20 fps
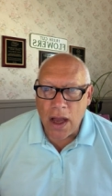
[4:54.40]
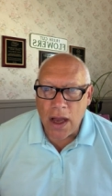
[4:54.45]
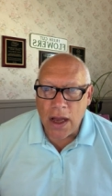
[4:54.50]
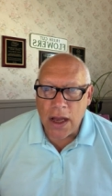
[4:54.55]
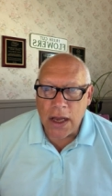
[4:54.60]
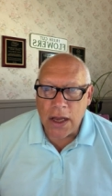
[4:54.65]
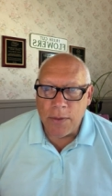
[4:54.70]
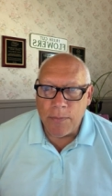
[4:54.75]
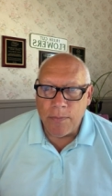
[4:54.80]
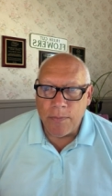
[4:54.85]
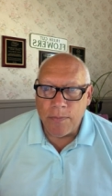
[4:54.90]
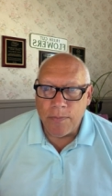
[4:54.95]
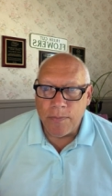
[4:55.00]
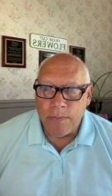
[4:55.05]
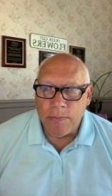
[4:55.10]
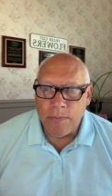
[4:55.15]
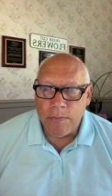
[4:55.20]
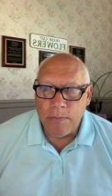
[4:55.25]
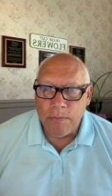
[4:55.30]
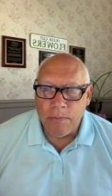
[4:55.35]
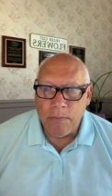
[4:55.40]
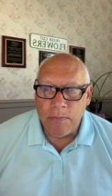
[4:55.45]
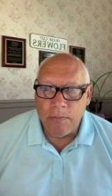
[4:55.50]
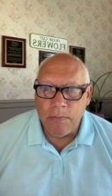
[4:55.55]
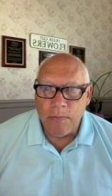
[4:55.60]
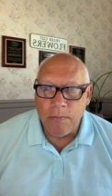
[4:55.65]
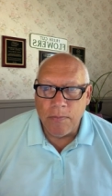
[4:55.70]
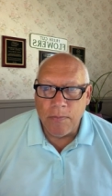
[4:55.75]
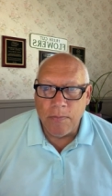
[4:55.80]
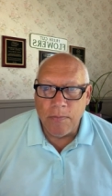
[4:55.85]
Um,
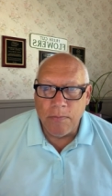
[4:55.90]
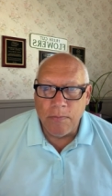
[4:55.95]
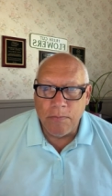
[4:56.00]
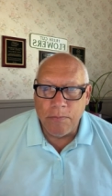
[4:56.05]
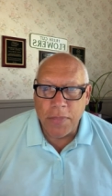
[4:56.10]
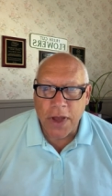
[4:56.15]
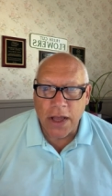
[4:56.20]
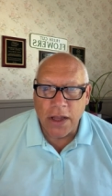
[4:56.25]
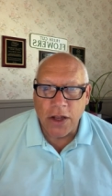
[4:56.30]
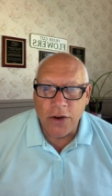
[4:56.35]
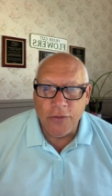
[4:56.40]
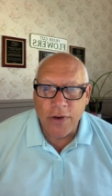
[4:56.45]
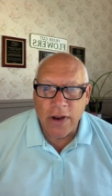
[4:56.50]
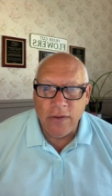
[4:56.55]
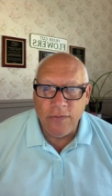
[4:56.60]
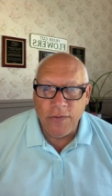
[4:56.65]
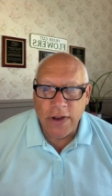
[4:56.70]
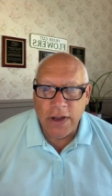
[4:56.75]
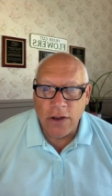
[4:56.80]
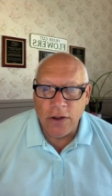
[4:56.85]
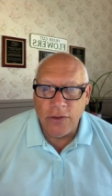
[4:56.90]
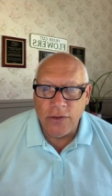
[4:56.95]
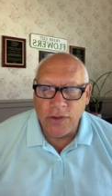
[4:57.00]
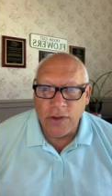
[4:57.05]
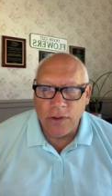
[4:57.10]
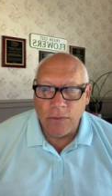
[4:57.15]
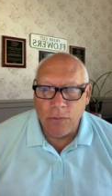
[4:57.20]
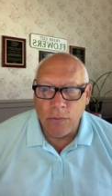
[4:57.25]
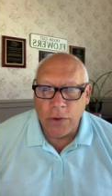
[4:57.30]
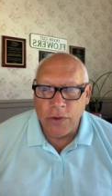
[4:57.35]
Bella
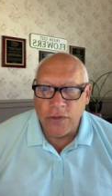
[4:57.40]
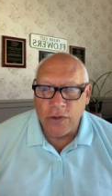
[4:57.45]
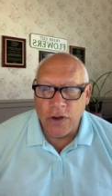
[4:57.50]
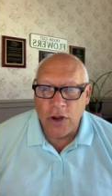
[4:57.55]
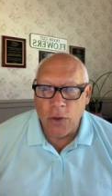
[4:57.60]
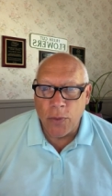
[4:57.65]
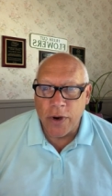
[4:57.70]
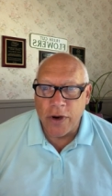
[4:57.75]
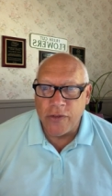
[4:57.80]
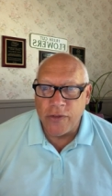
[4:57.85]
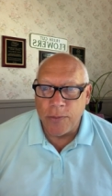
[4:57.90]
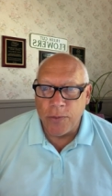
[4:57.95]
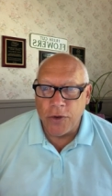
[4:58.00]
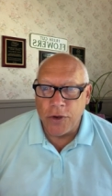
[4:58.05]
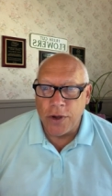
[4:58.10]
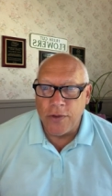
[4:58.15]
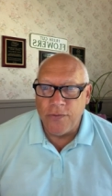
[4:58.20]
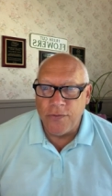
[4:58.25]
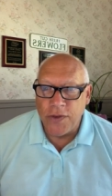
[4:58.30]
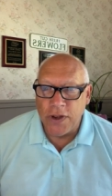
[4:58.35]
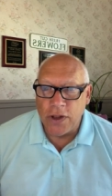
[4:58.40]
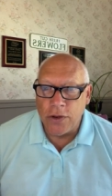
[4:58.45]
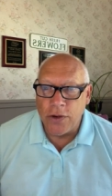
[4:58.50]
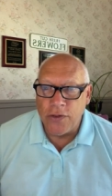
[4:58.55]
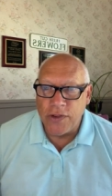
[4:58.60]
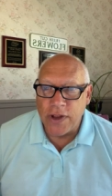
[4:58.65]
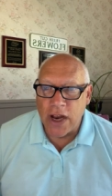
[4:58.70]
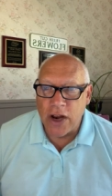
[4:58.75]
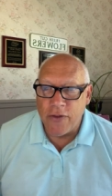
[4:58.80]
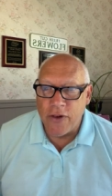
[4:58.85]
Renfields wants to know what are some good
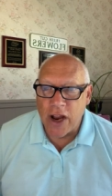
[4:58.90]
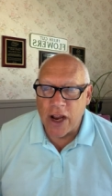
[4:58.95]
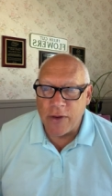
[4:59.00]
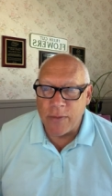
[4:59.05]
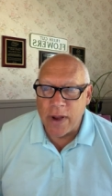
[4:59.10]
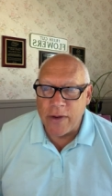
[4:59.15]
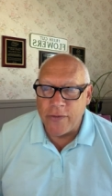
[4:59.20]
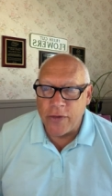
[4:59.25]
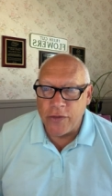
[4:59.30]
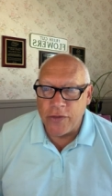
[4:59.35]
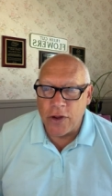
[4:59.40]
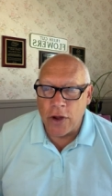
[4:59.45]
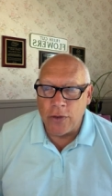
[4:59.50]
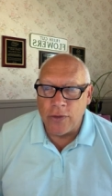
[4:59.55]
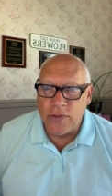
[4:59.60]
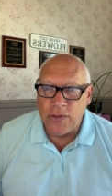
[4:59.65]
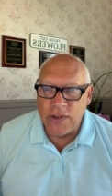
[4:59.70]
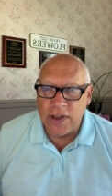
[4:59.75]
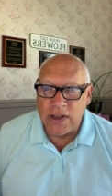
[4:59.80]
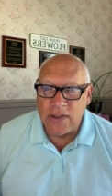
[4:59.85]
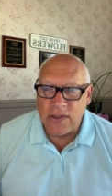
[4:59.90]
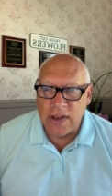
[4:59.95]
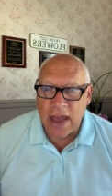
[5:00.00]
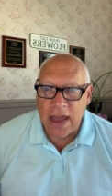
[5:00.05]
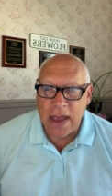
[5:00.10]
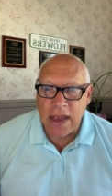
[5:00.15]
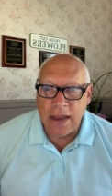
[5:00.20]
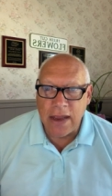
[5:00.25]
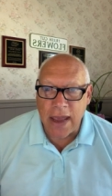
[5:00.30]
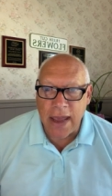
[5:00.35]
fillers that I recommend for zone
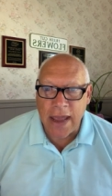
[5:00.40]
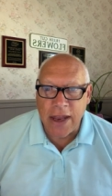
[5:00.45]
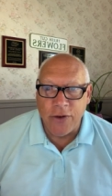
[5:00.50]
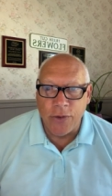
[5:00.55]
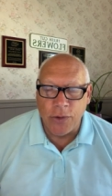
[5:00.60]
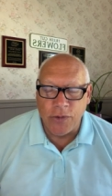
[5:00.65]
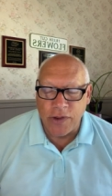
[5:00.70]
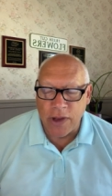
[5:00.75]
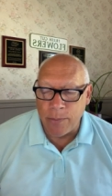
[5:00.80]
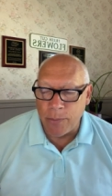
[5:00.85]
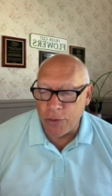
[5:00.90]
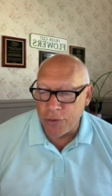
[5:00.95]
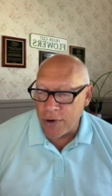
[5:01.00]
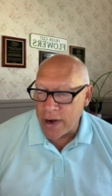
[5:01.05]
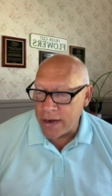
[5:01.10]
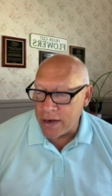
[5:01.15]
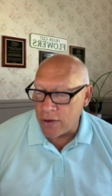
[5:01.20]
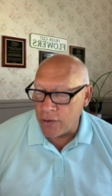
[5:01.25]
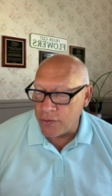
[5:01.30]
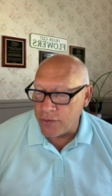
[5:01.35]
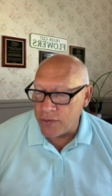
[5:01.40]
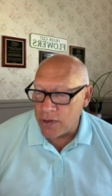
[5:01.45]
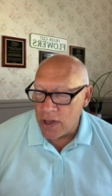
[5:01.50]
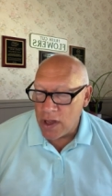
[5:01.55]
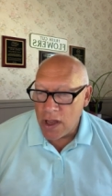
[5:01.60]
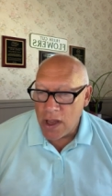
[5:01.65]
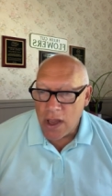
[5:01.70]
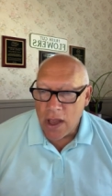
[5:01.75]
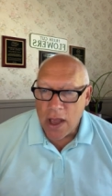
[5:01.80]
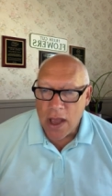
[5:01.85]
6A, annuals and perennials.
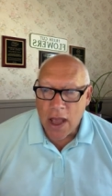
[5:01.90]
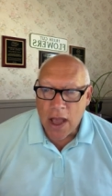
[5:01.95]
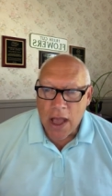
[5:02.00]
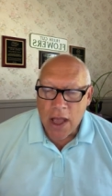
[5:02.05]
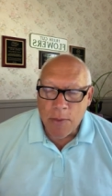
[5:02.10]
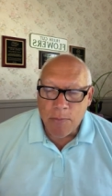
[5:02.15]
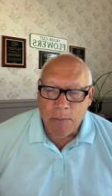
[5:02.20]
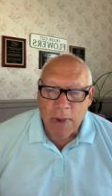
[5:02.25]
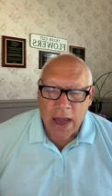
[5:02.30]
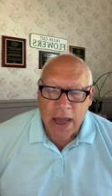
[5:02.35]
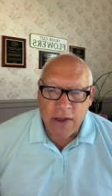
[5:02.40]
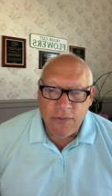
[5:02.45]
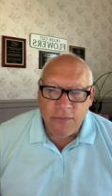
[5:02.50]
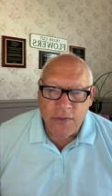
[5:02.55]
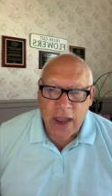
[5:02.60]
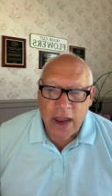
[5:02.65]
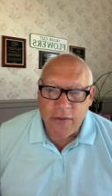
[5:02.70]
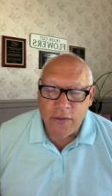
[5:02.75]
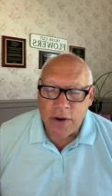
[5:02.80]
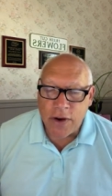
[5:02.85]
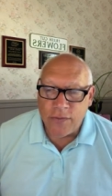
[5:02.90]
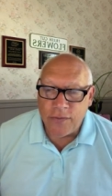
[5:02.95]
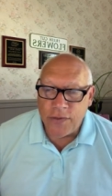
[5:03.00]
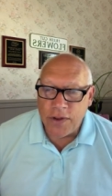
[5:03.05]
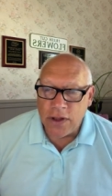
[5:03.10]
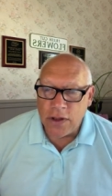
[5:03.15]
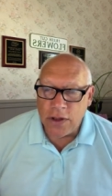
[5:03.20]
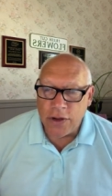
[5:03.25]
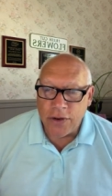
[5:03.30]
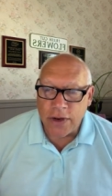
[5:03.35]
My favorite
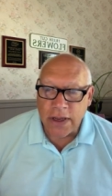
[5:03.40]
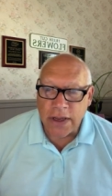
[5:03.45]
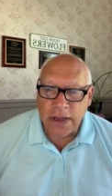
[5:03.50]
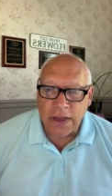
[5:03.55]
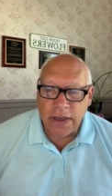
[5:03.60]
filler